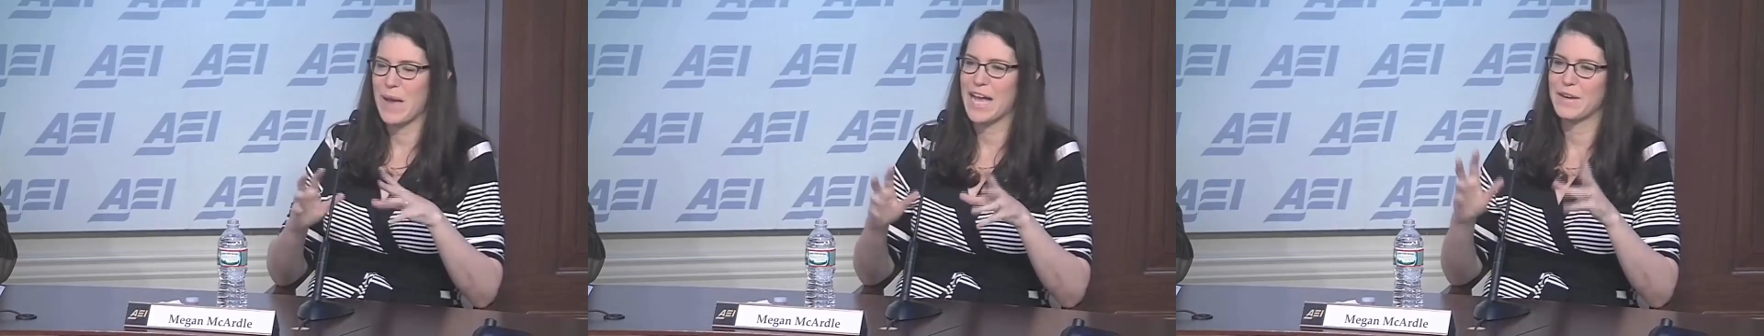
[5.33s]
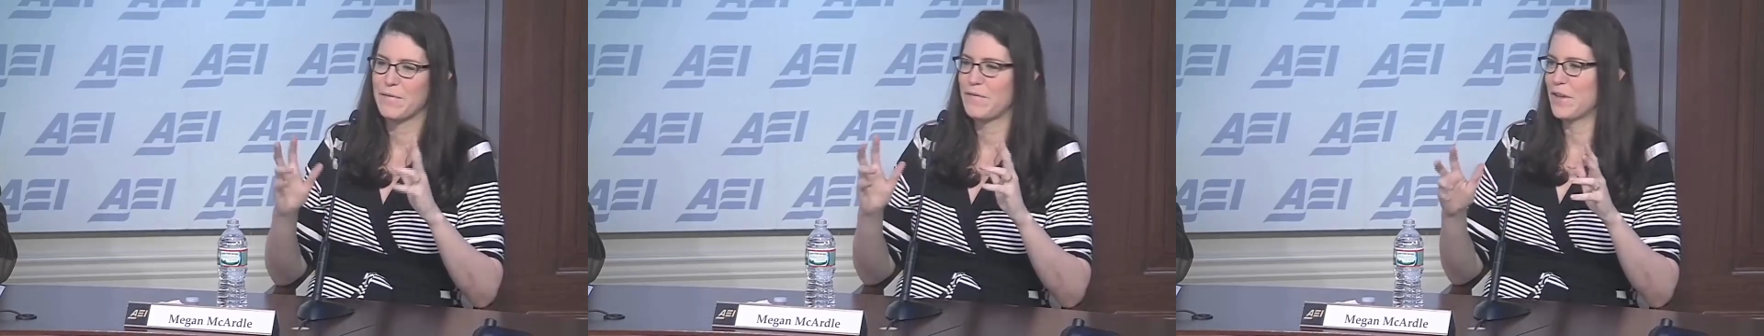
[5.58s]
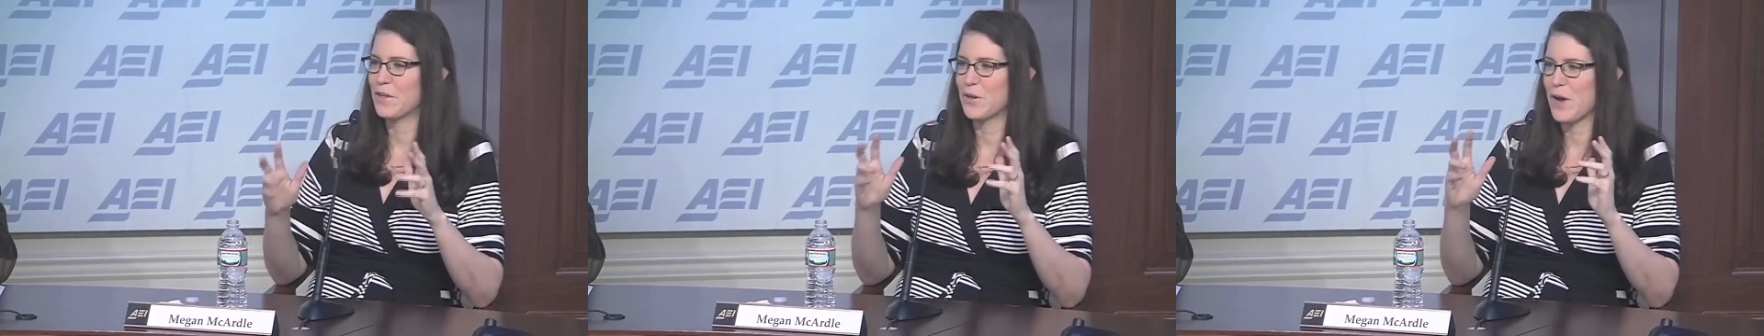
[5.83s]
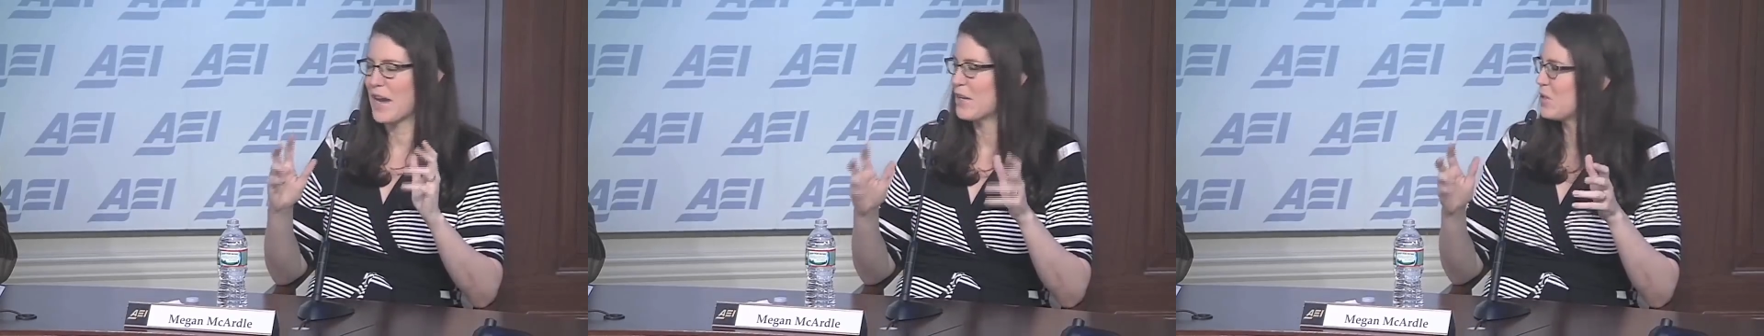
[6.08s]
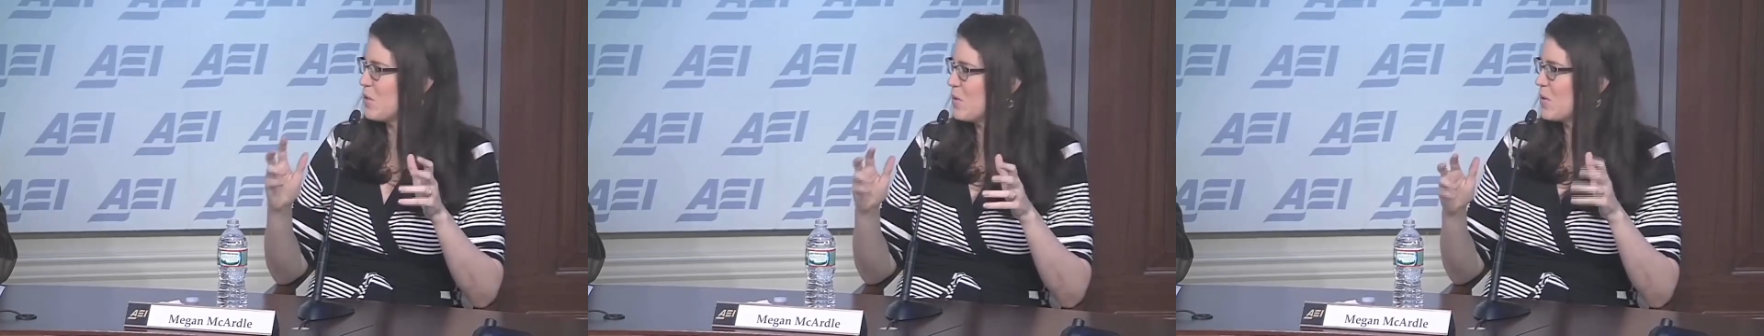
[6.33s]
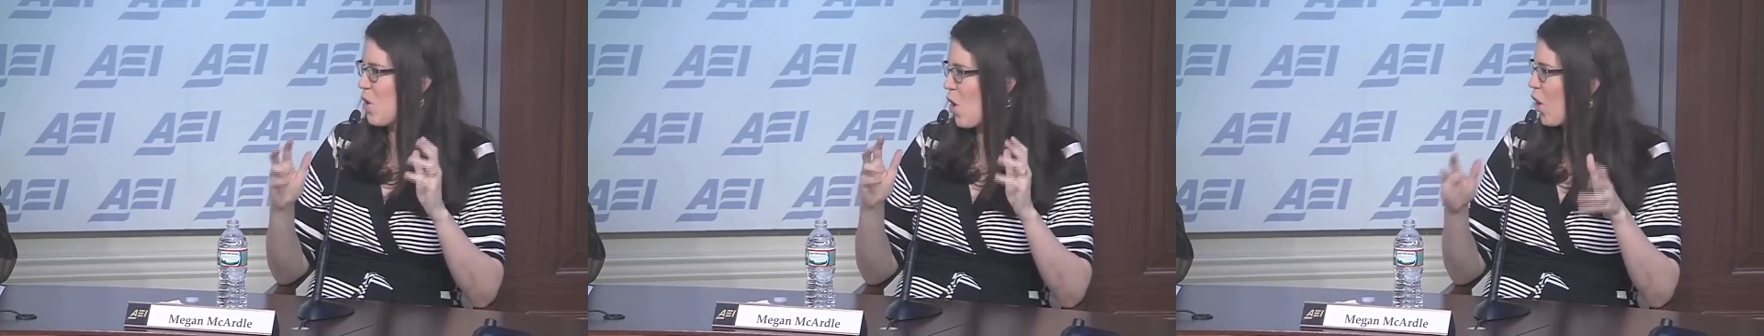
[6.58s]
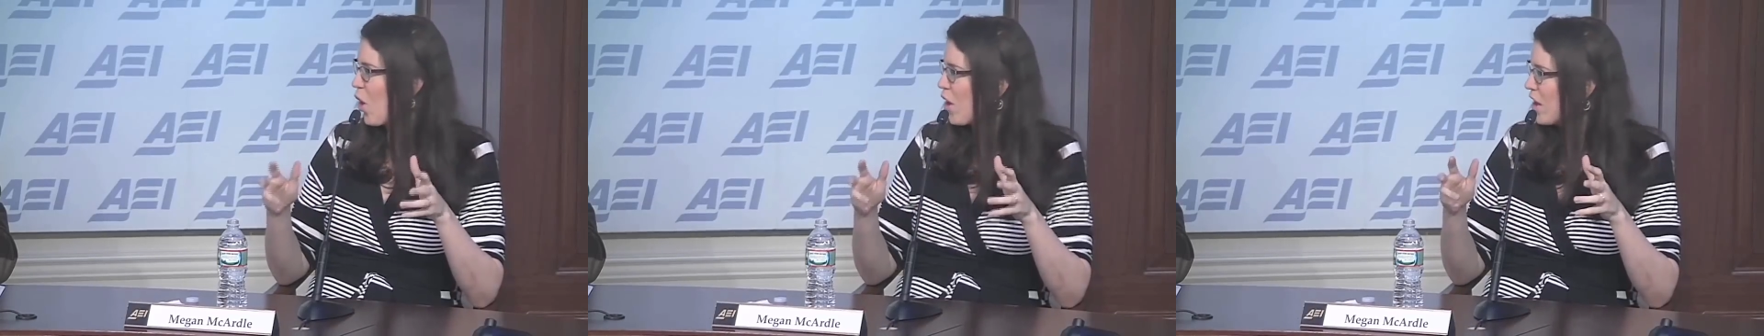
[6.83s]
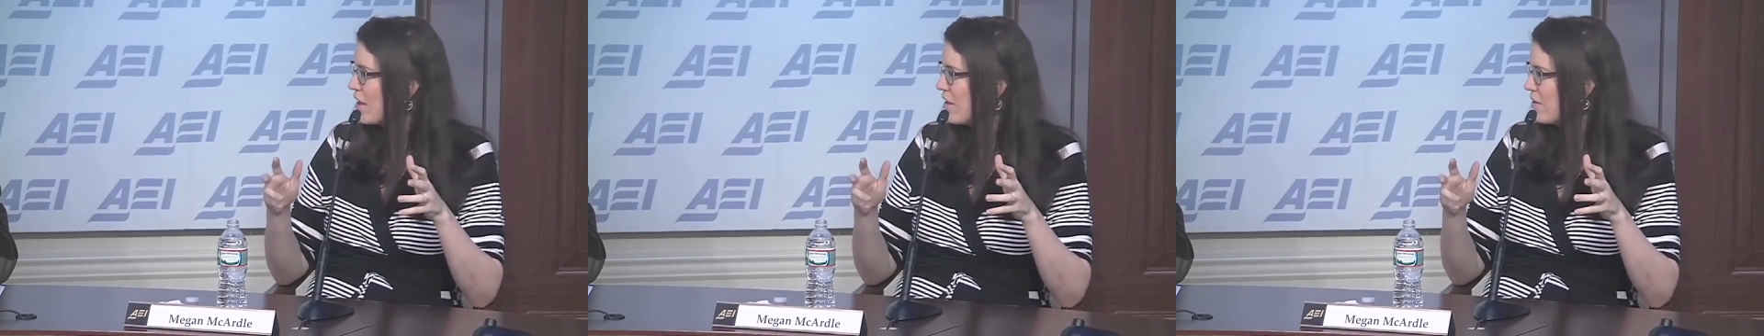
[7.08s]
bad failure attitudes are
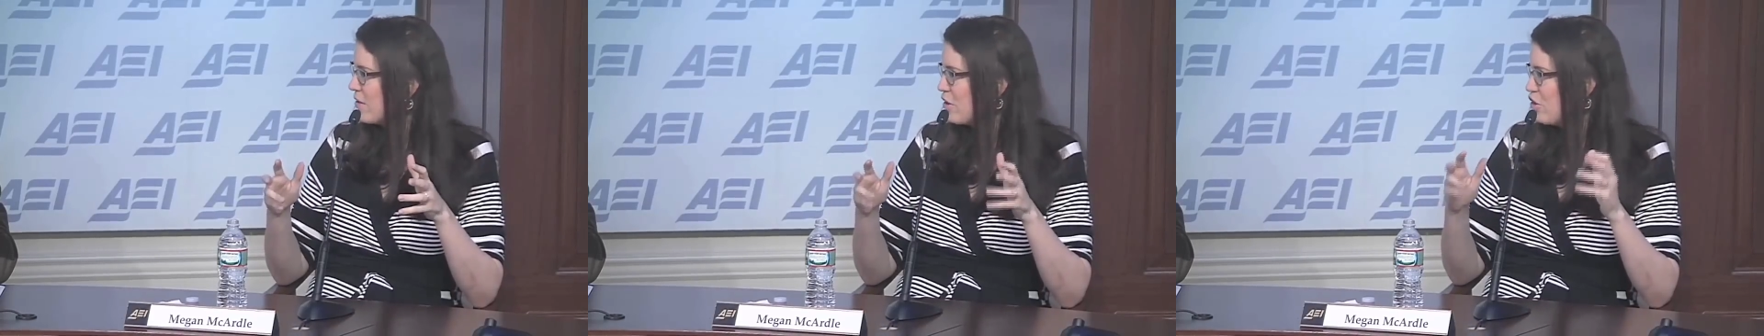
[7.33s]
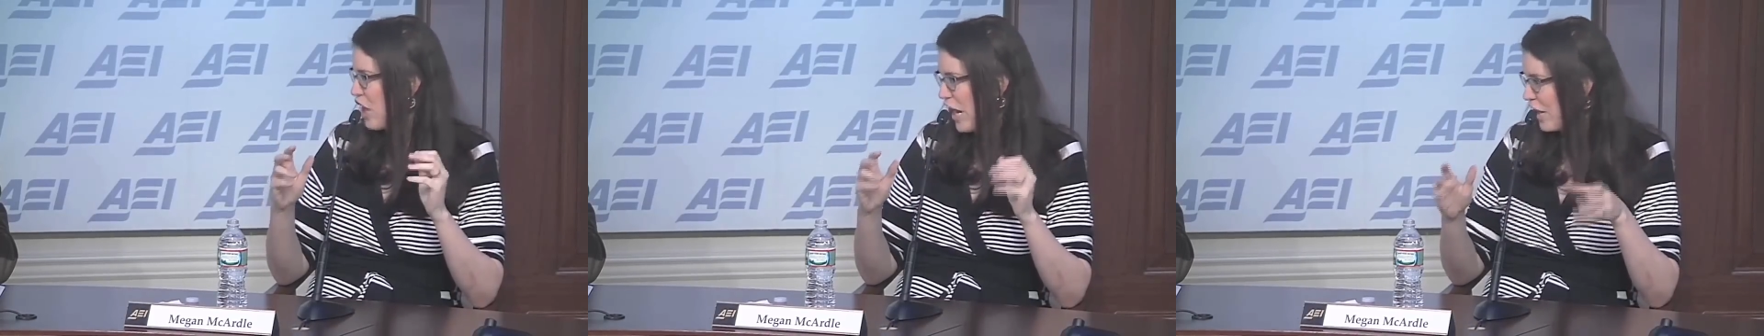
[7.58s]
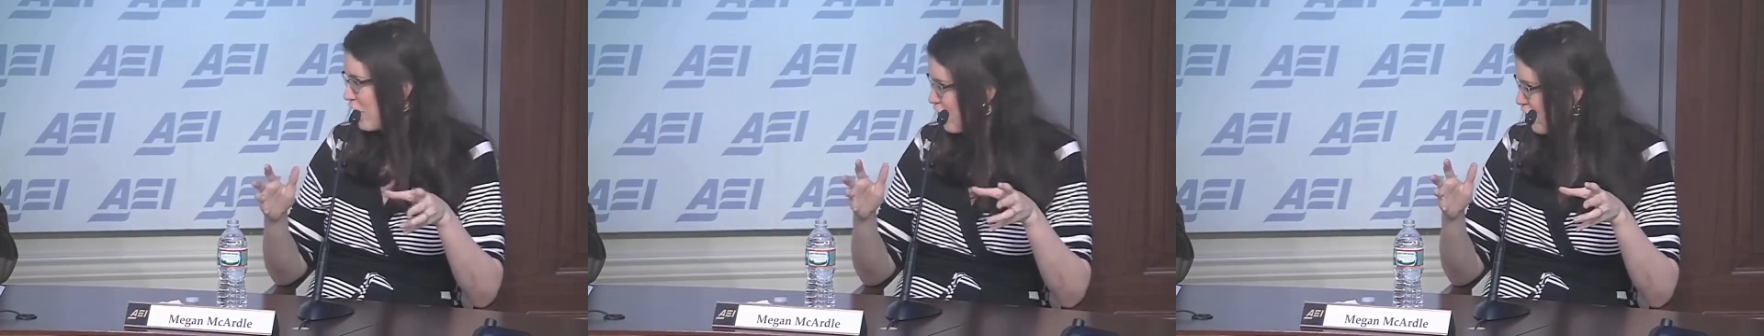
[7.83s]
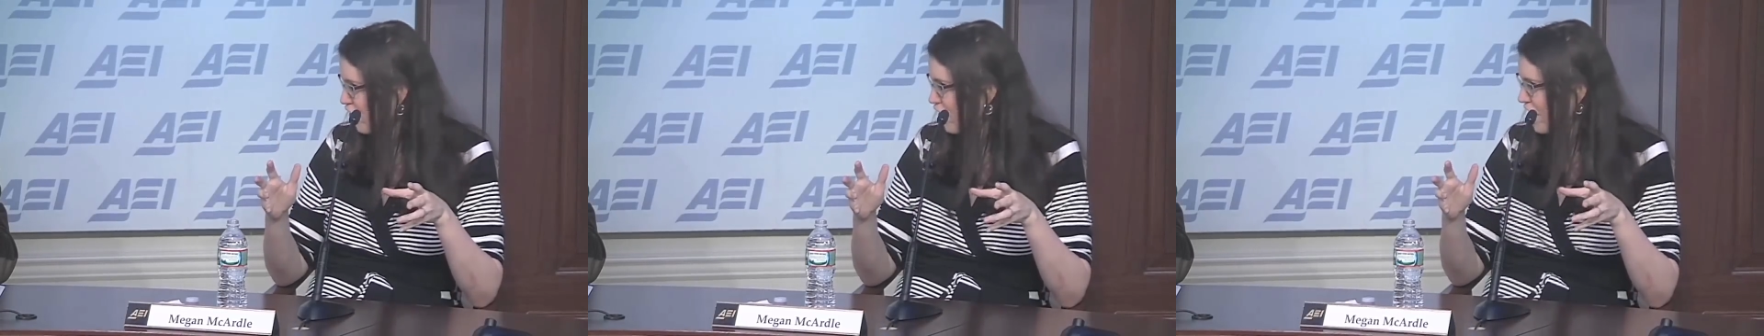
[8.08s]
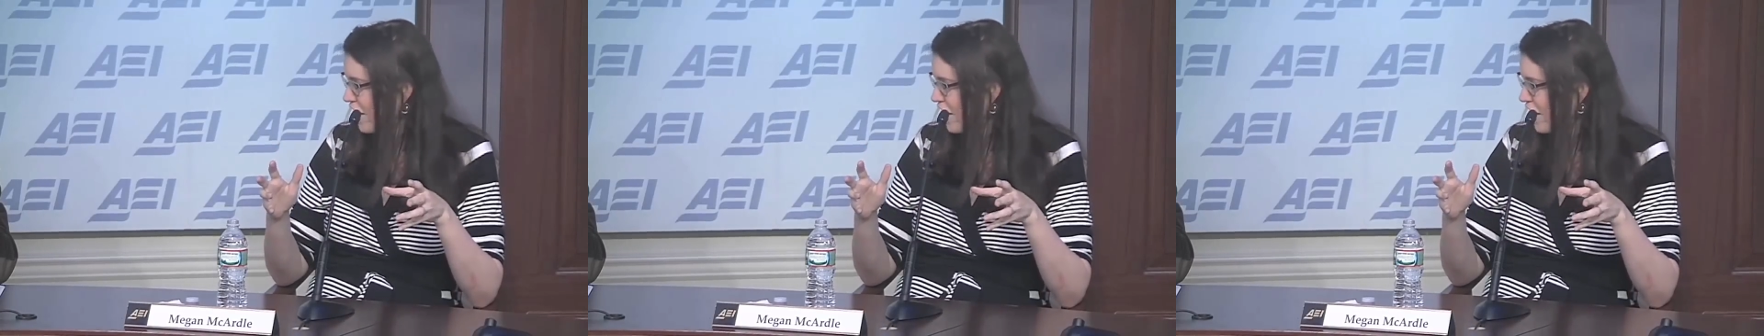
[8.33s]
to change.